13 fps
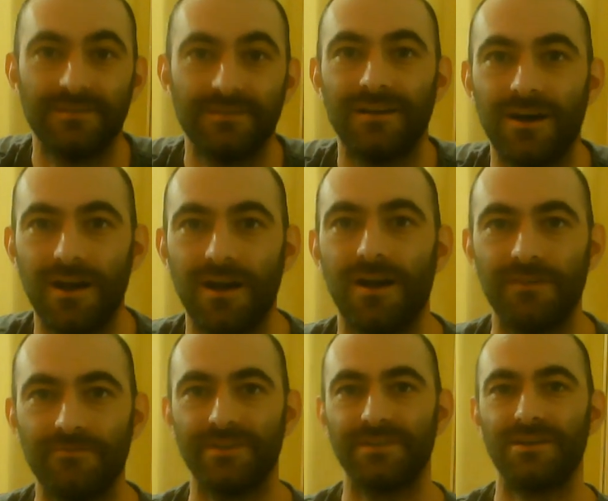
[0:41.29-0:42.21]
I've
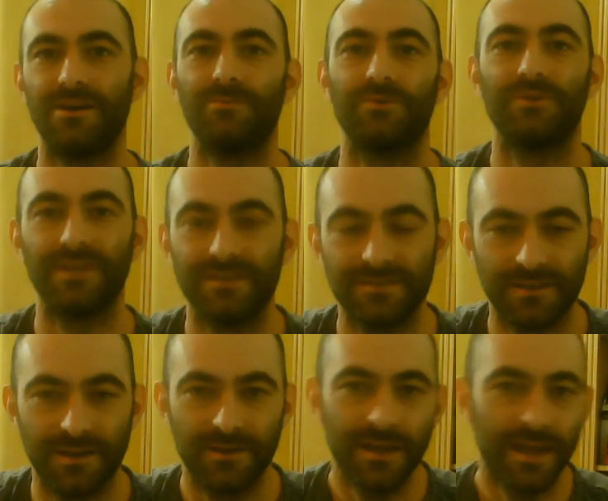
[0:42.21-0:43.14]
ended up with it.
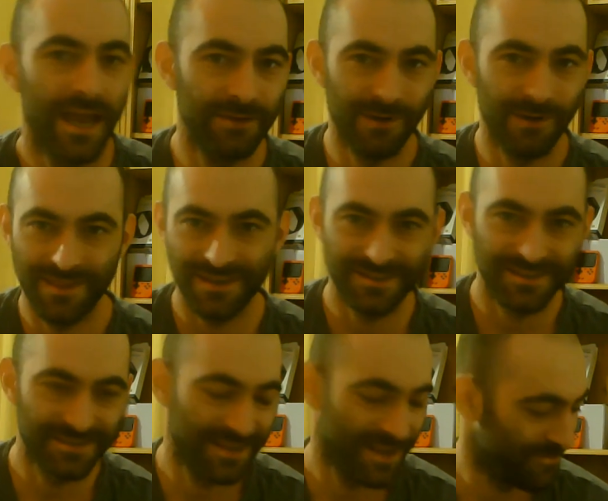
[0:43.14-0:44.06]
So anyway, that's a
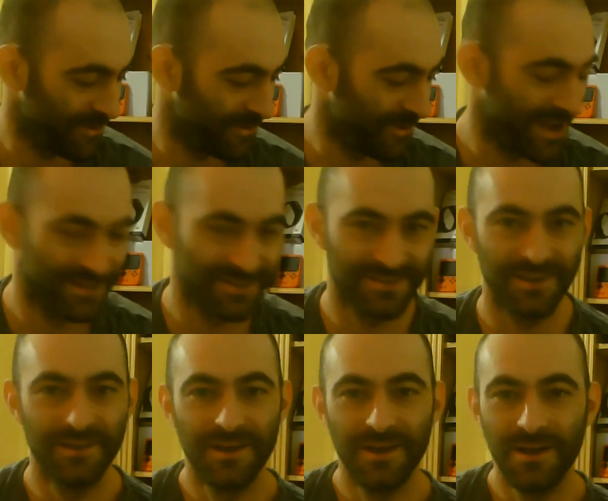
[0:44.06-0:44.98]
separate rant. So
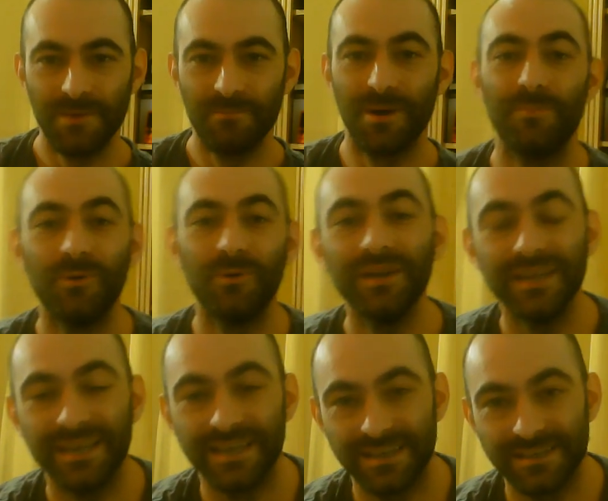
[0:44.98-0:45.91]
my point
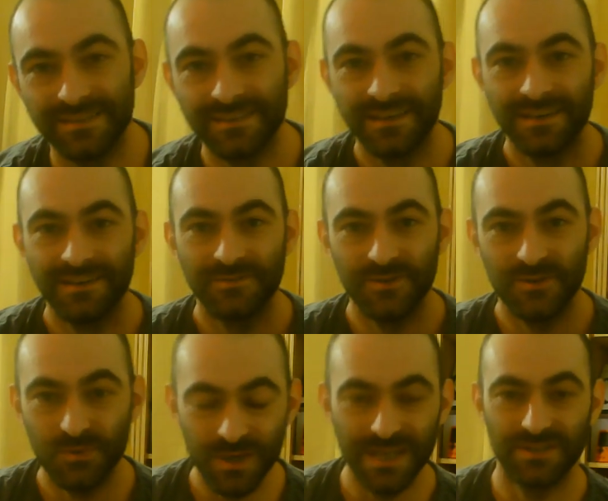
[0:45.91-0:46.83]
is, the
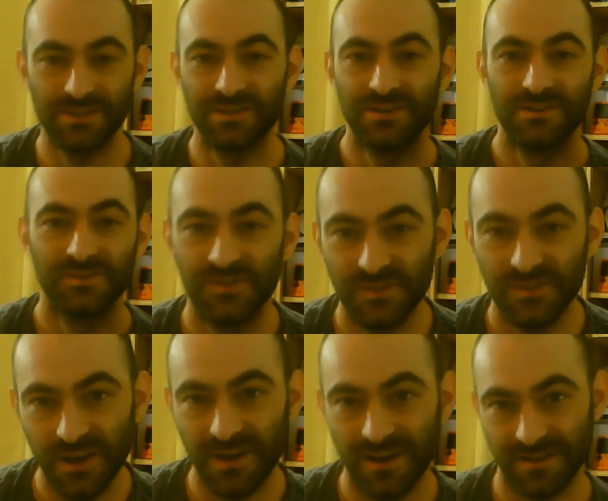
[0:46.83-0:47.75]
Switch
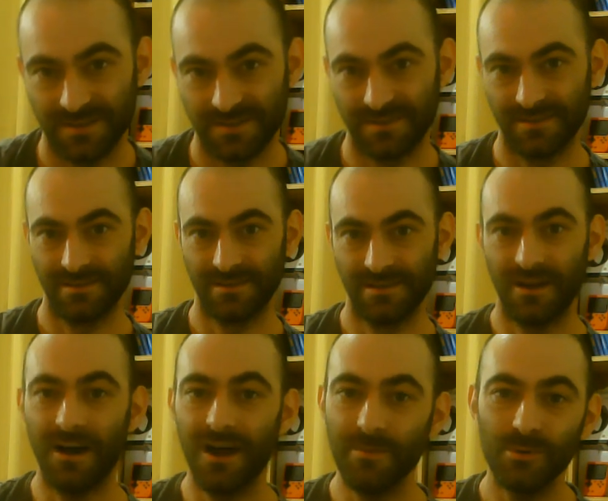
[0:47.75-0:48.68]
sucks.
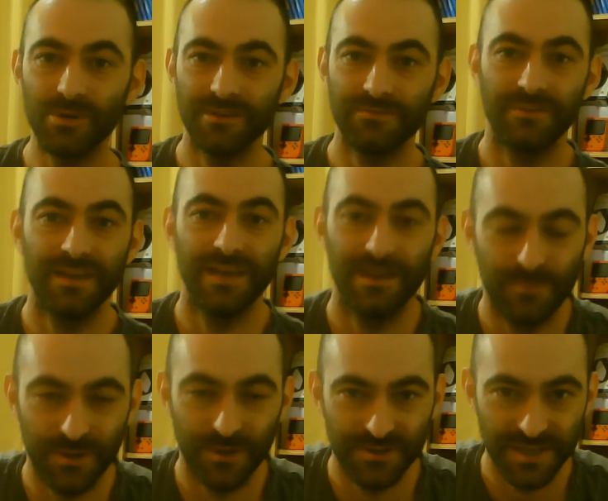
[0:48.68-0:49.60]
I bought it for him
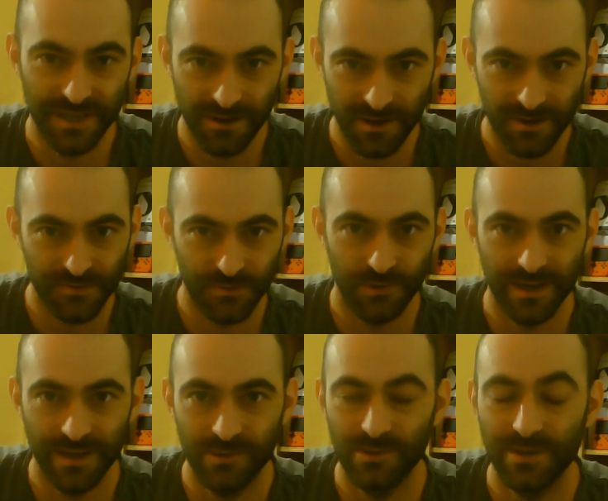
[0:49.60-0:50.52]
because he asked for
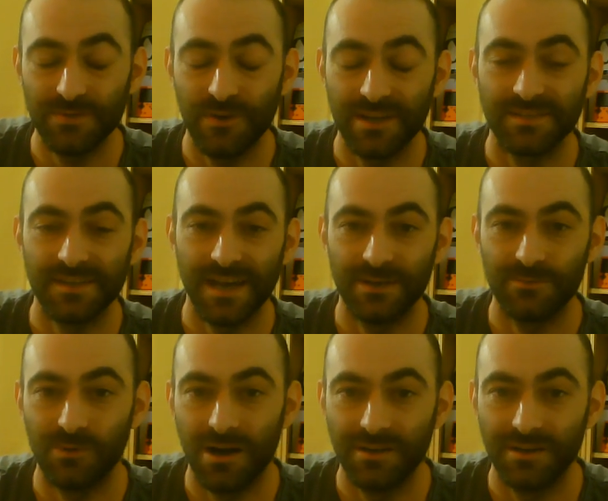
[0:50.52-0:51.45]
it. All his friends had
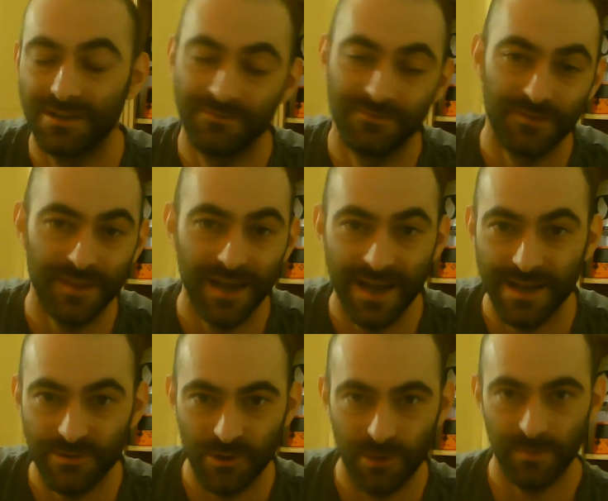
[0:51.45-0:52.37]
one, and for that
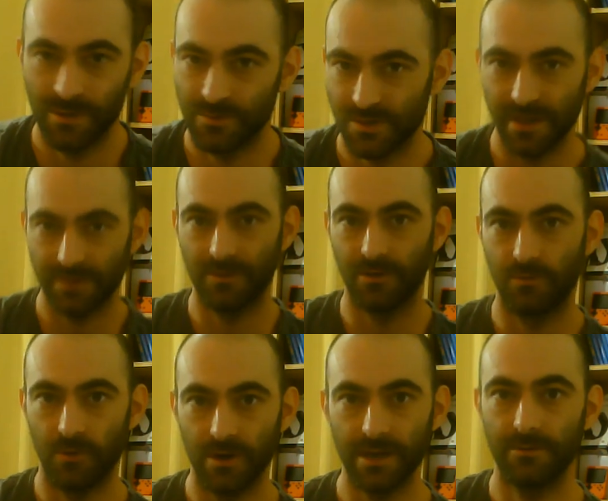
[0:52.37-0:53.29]
age group, it was like
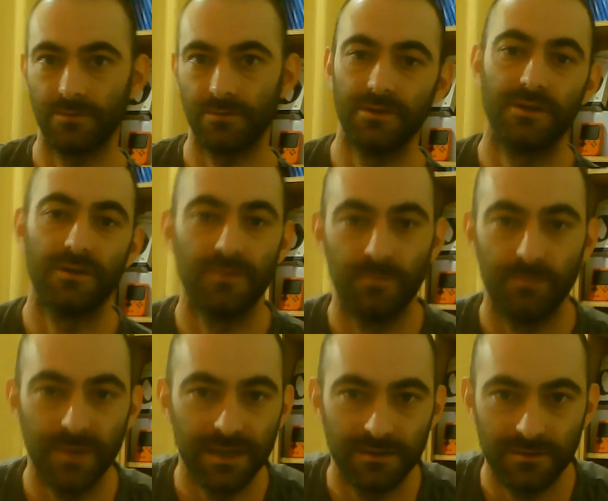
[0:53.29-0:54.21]
the
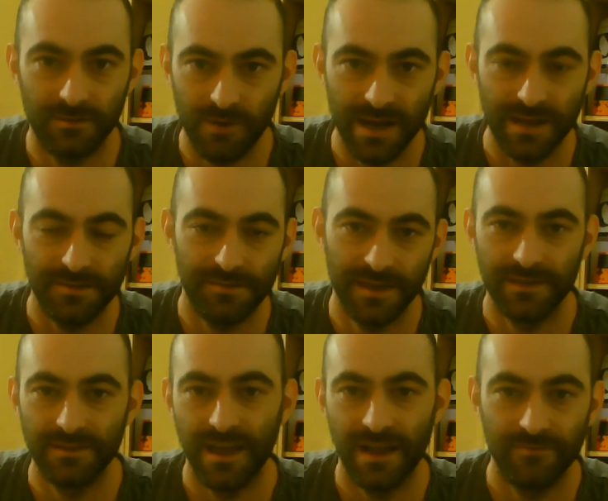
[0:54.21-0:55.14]
big, great thing
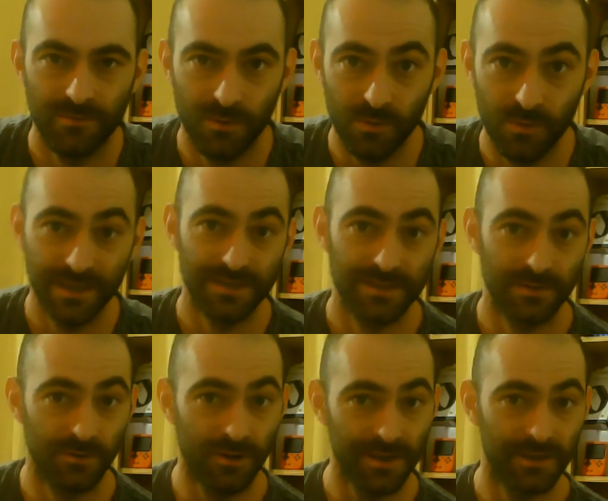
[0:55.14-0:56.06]
that everyone wanted.
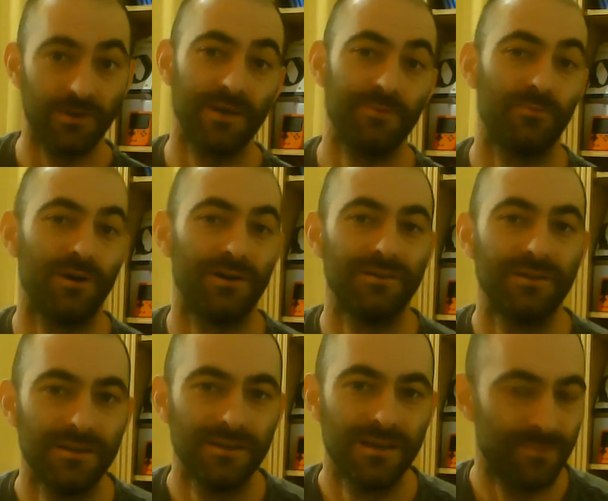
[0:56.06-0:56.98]
So I got him one
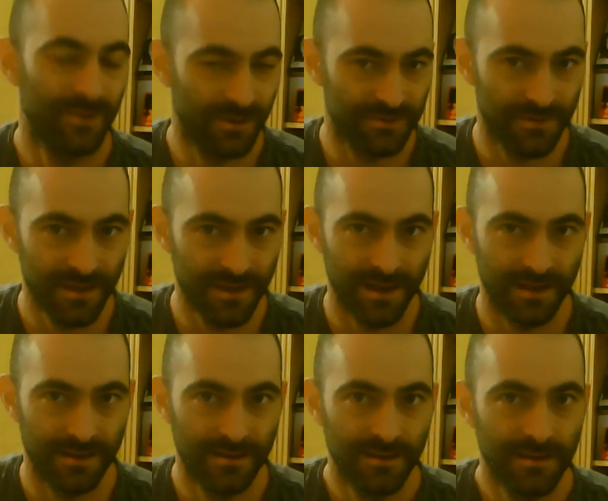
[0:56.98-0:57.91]
because of that.
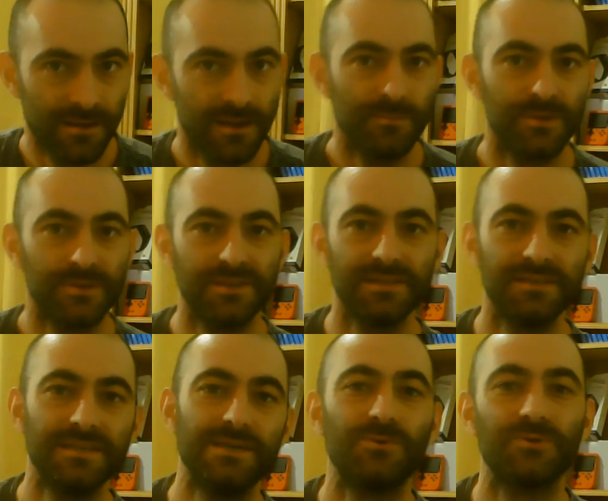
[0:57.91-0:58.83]
But since
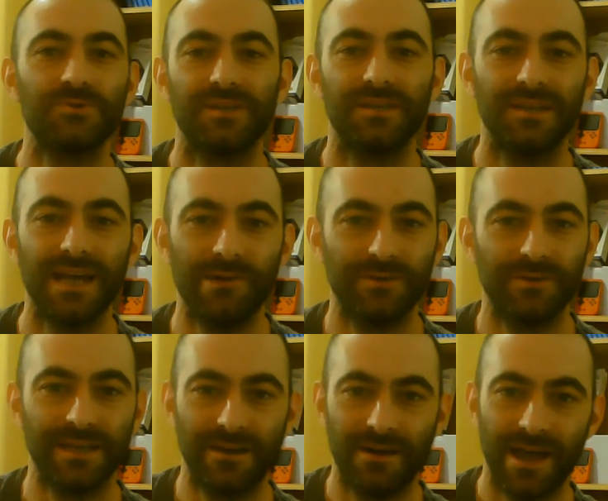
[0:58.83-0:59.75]
he wasn't allowed
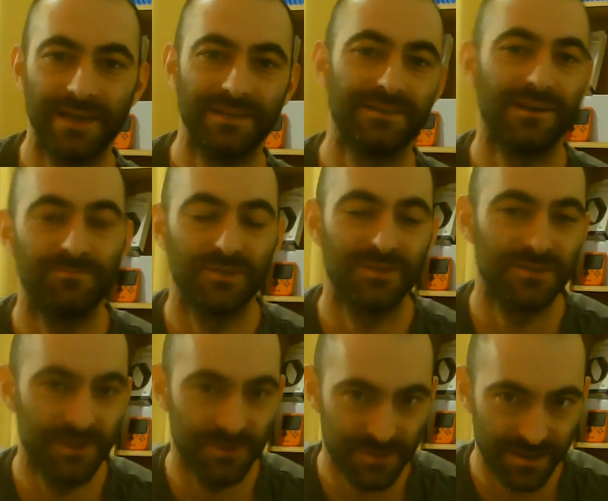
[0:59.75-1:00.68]
it, I ended up just
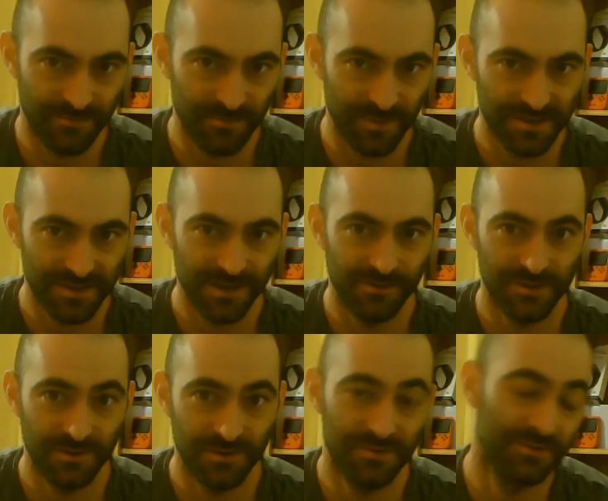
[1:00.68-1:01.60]
using it for myself.
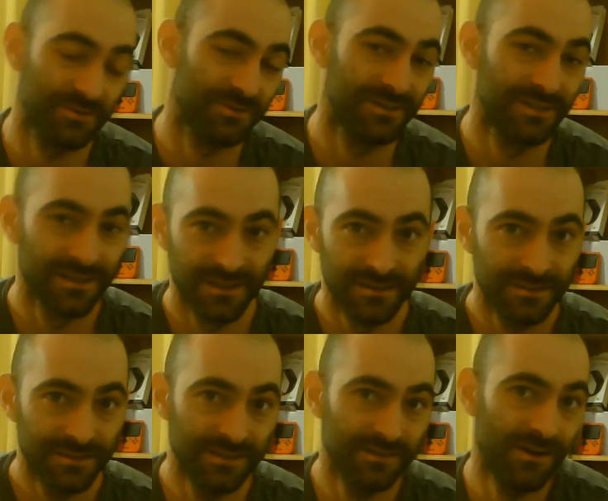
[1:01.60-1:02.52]
So I thought,
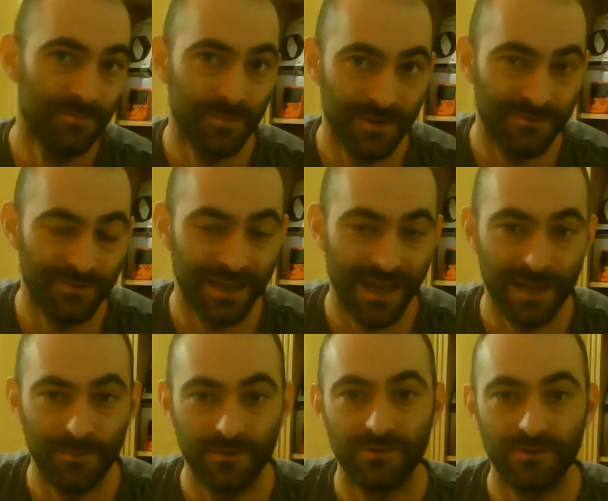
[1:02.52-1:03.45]
you know, I'm a bit of a
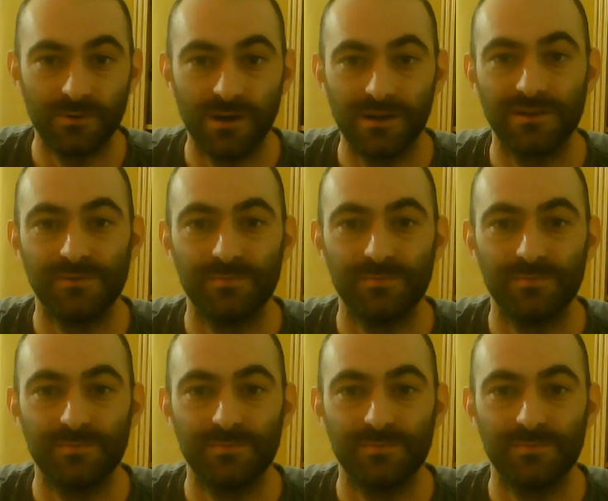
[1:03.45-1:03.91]
gamer. I've got quite a lot of